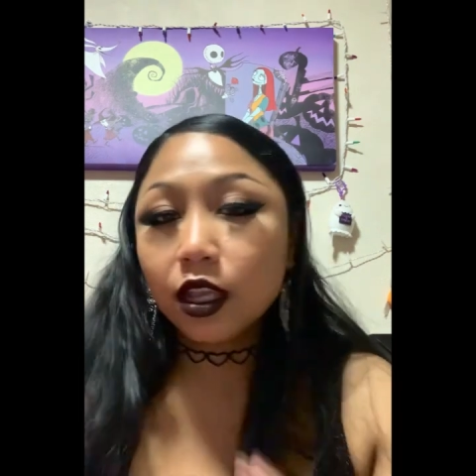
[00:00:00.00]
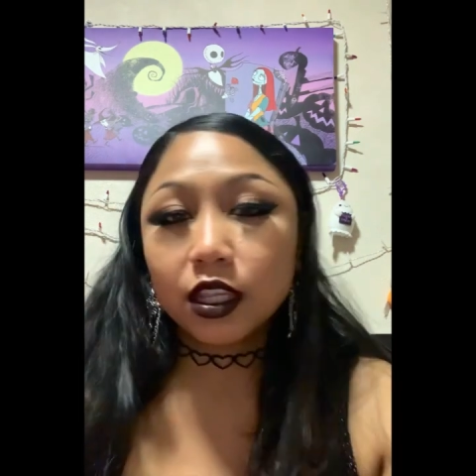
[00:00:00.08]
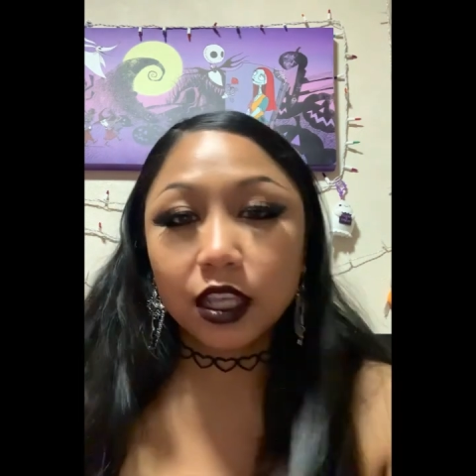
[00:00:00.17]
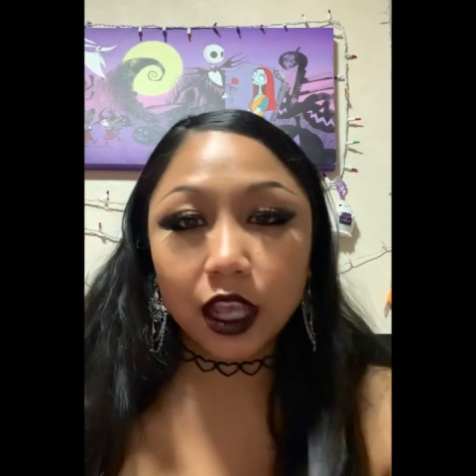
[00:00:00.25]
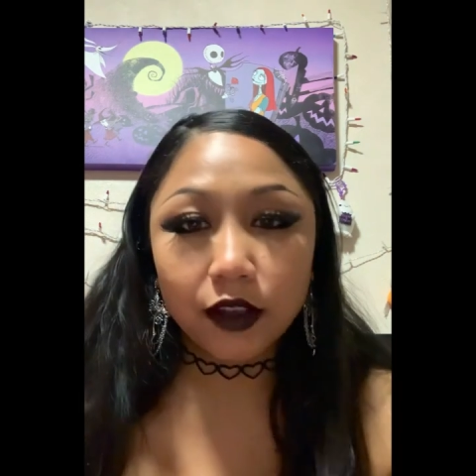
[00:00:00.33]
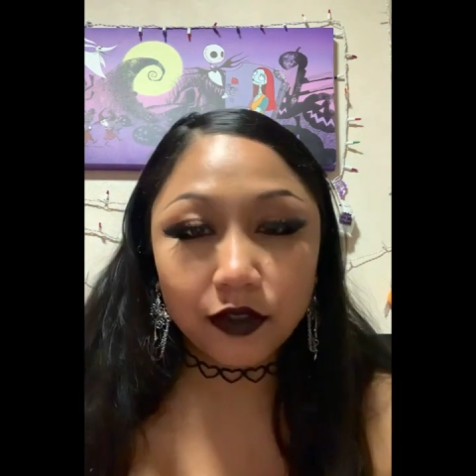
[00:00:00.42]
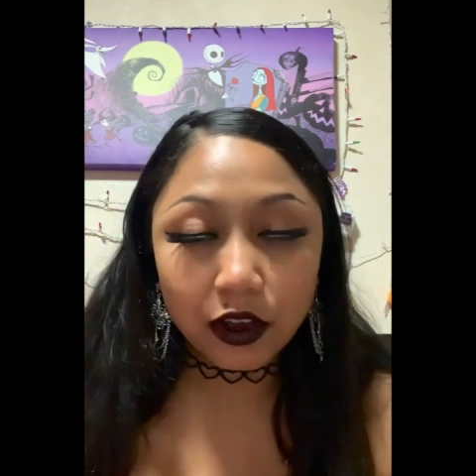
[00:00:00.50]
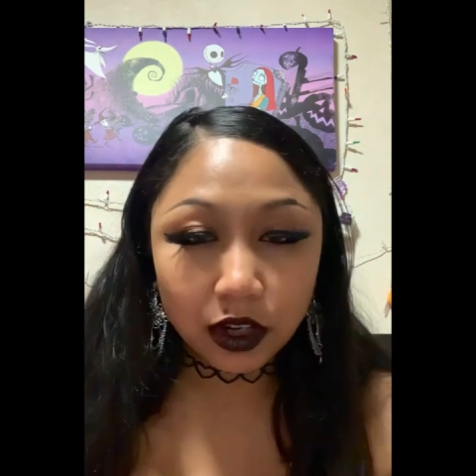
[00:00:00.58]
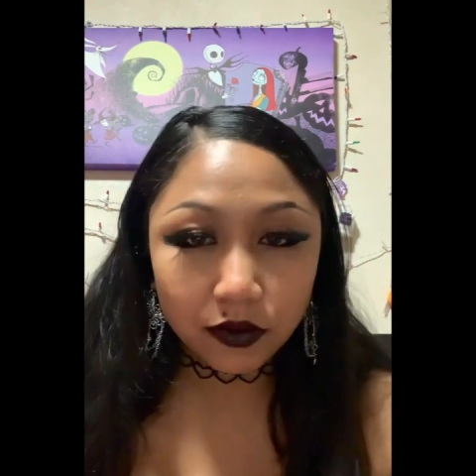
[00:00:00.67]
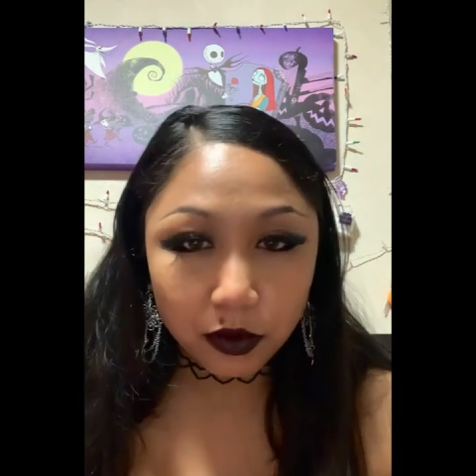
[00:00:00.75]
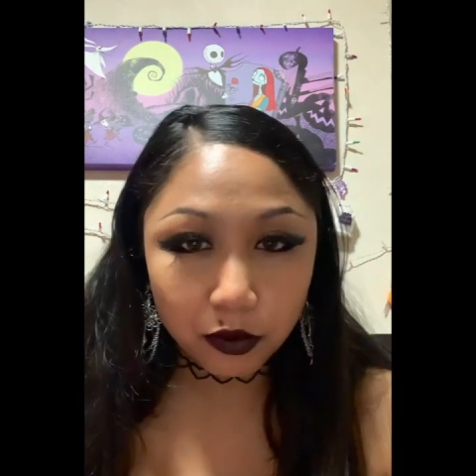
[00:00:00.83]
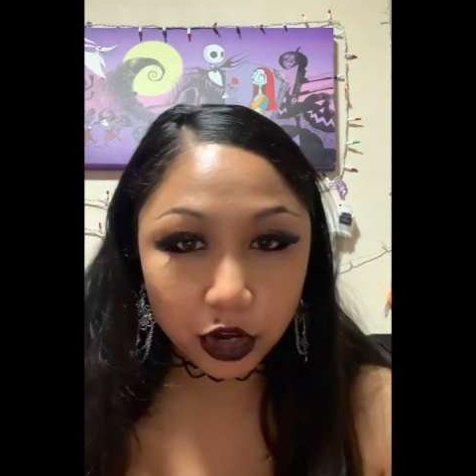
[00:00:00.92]
yeah i found them
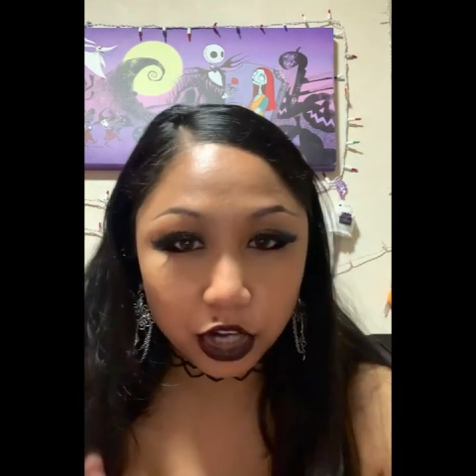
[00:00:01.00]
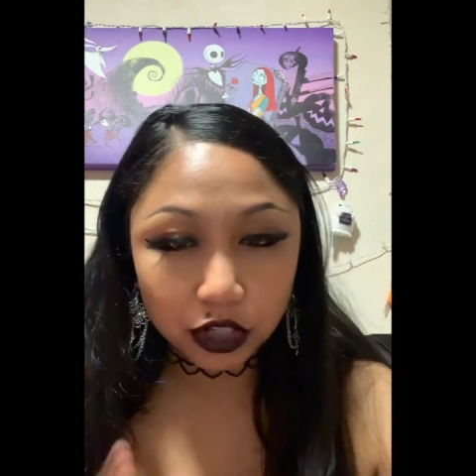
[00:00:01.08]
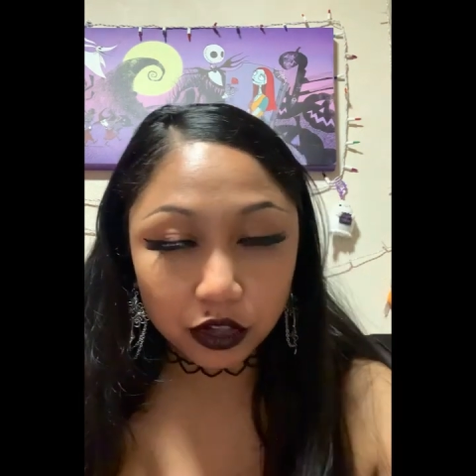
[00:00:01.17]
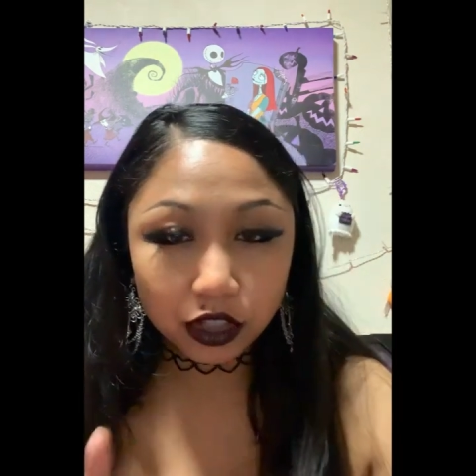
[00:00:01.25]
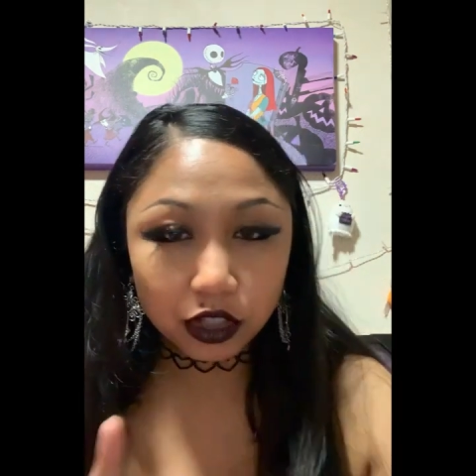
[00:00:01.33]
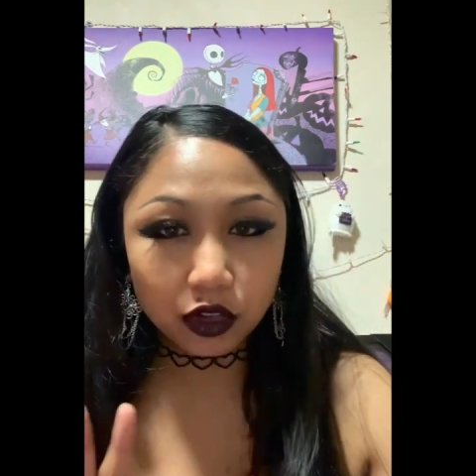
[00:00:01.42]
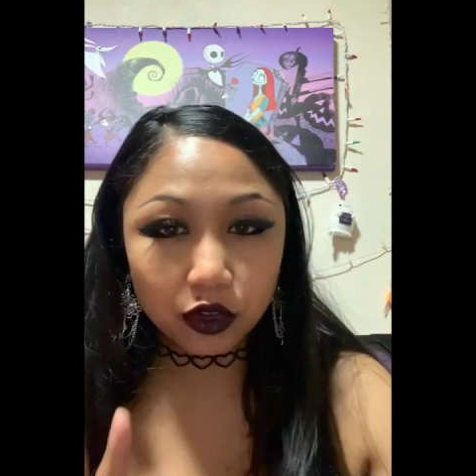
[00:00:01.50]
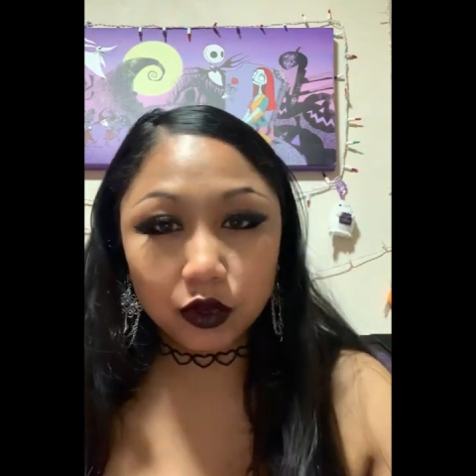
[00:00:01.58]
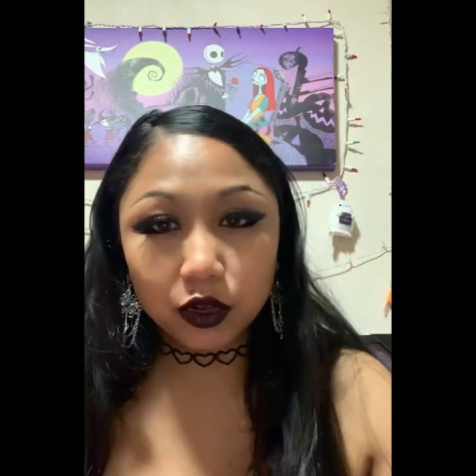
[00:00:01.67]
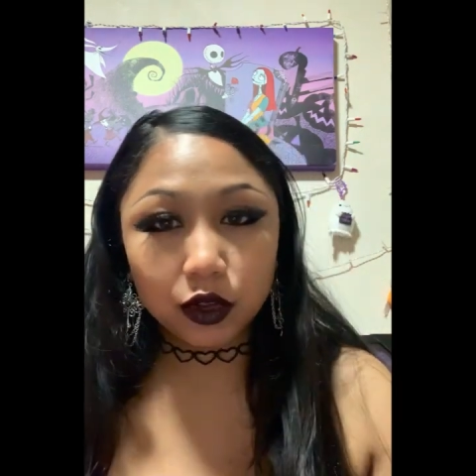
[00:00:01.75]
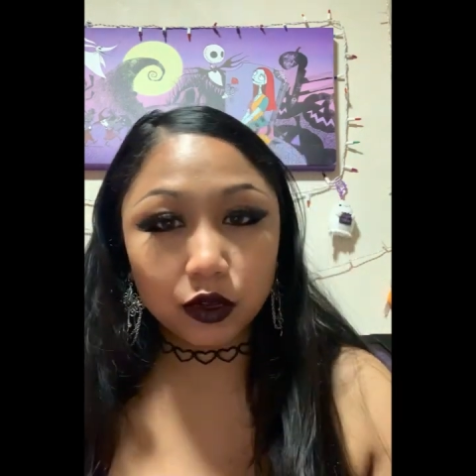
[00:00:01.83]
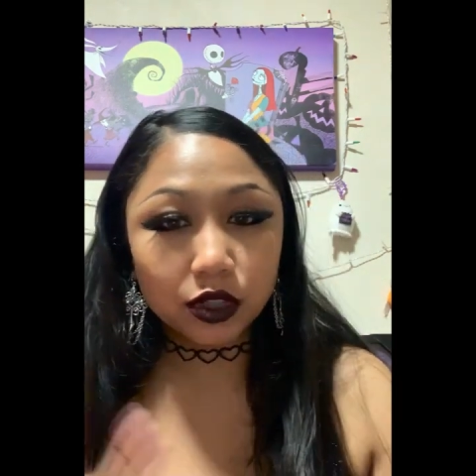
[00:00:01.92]
from marshall so who
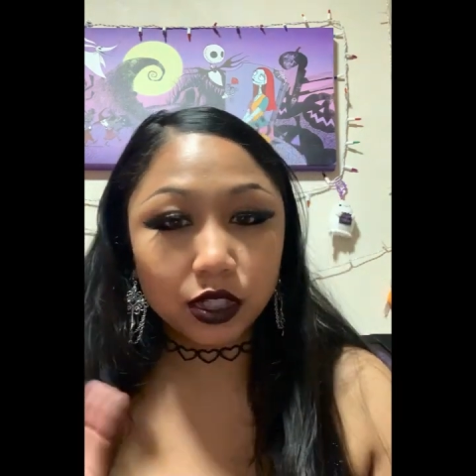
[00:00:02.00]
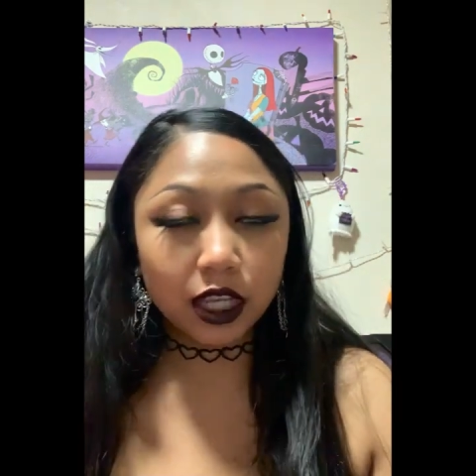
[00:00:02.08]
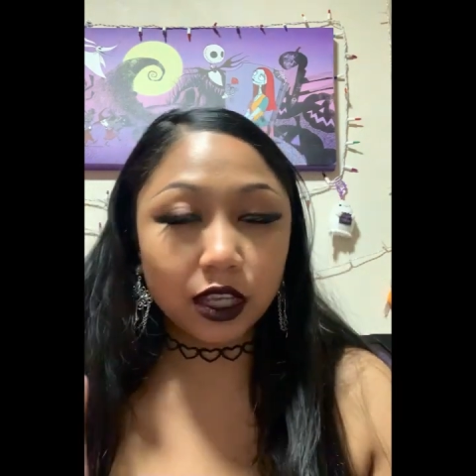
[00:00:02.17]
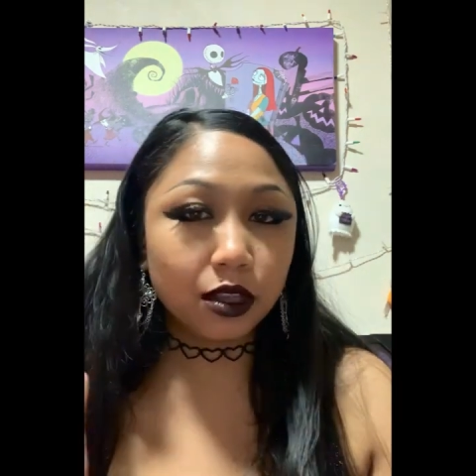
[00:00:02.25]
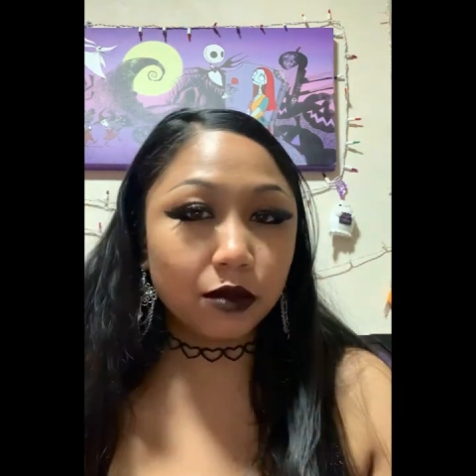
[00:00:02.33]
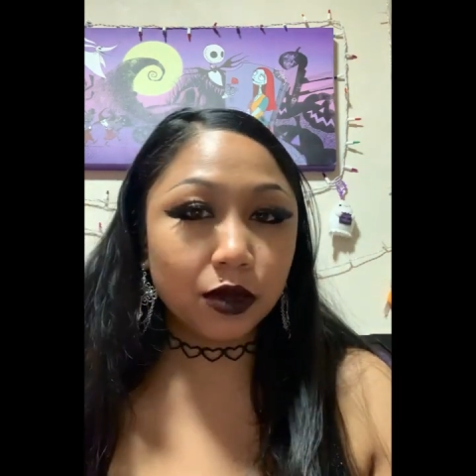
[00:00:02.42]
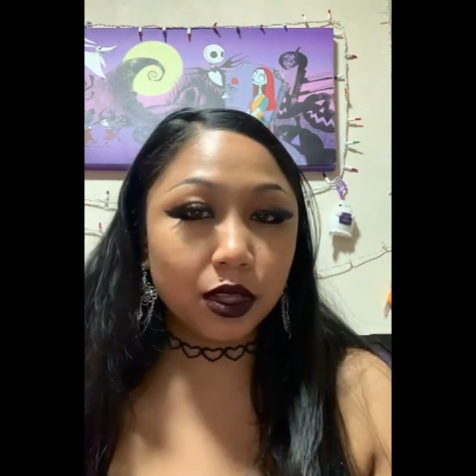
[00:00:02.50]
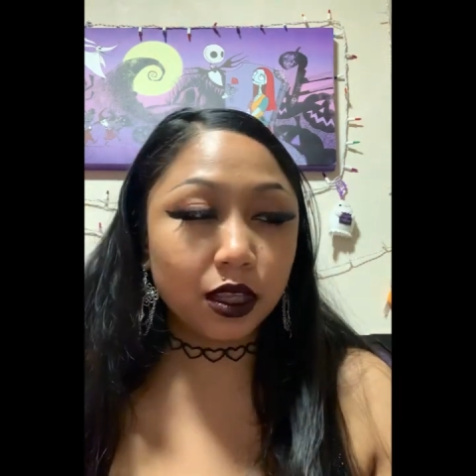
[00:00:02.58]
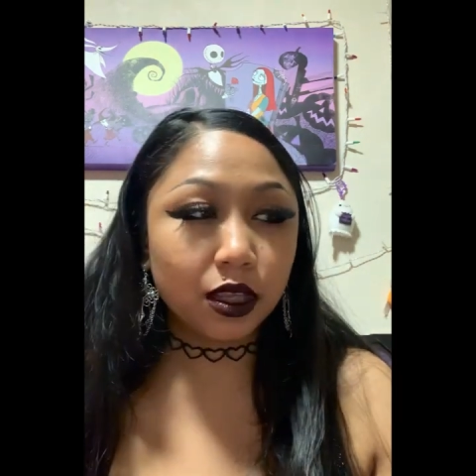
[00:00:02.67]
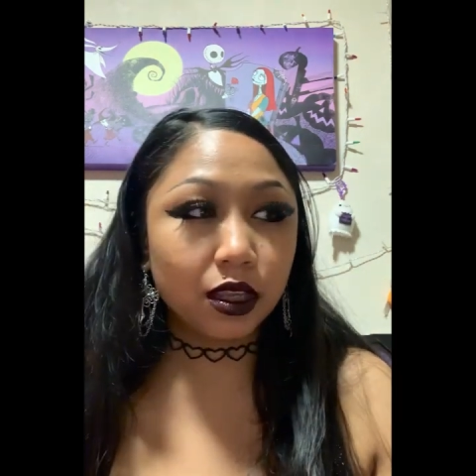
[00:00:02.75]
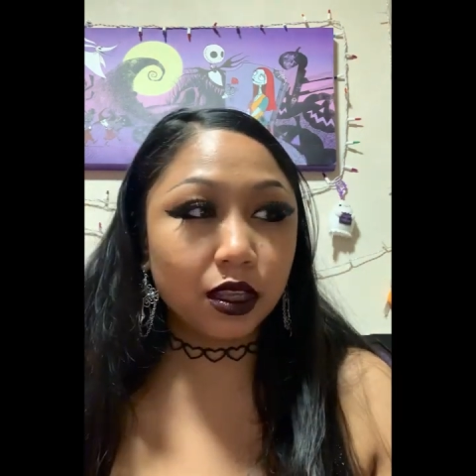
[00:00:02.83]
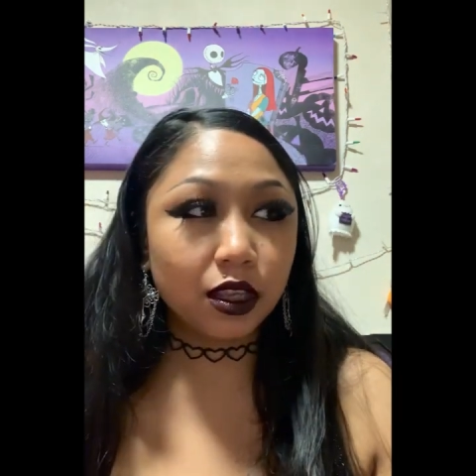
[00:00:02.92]
knows they could
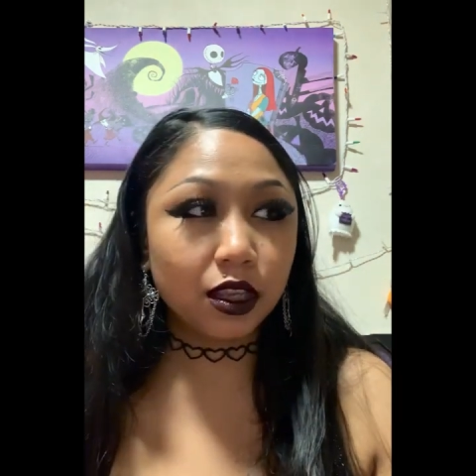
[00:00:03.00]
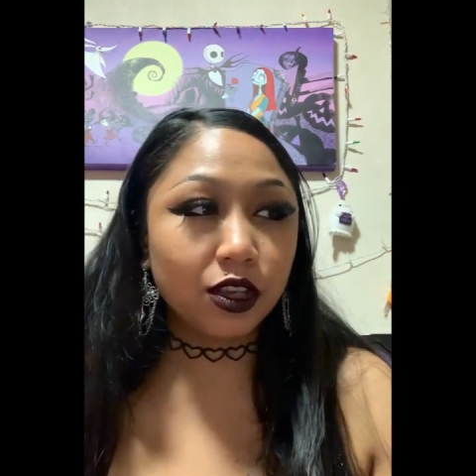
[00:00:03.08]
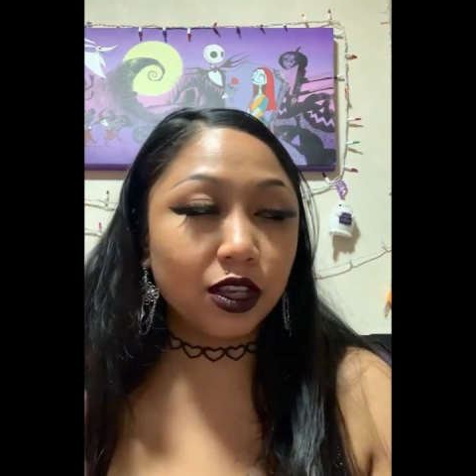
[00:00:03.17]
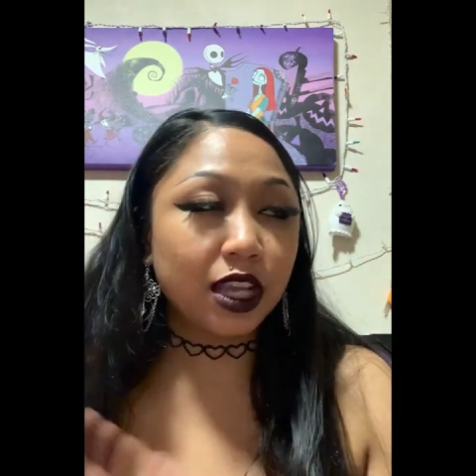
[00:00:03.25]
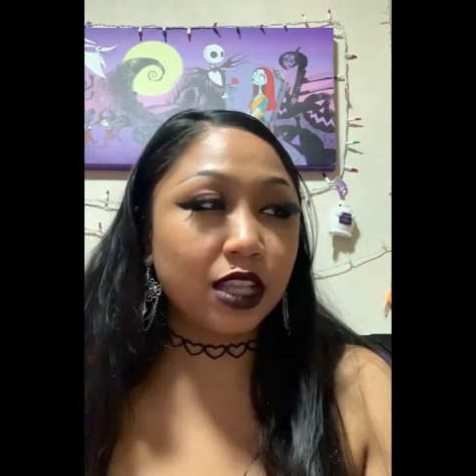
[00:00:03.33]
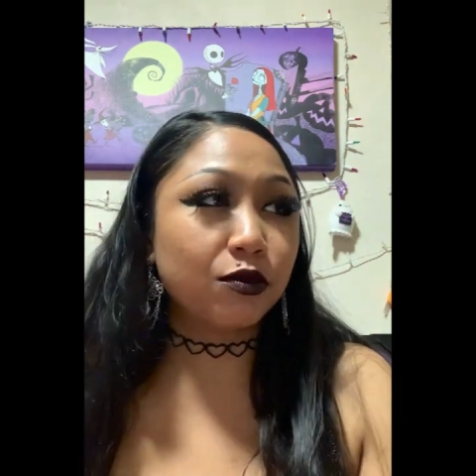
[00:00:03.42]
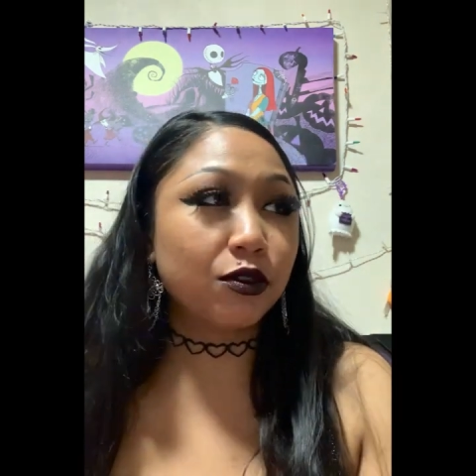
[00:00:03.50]
be you guys